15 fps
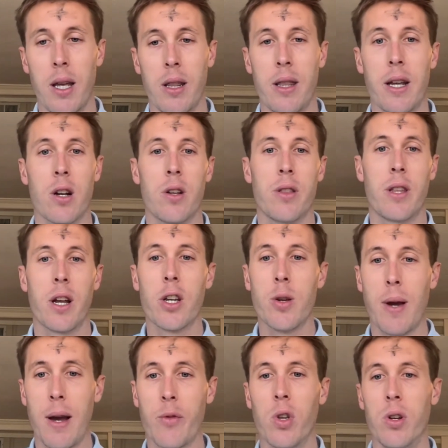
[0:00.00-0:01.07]
And there you
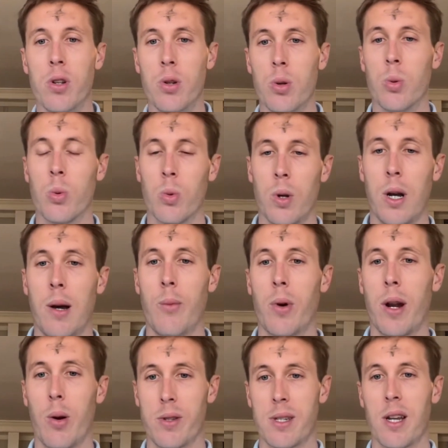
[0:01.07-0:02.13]
have to do what
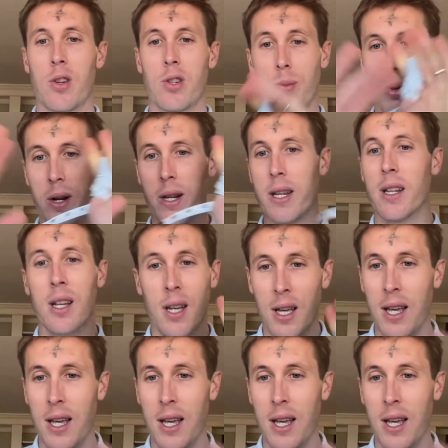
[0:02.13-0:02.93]
I would say are some pretty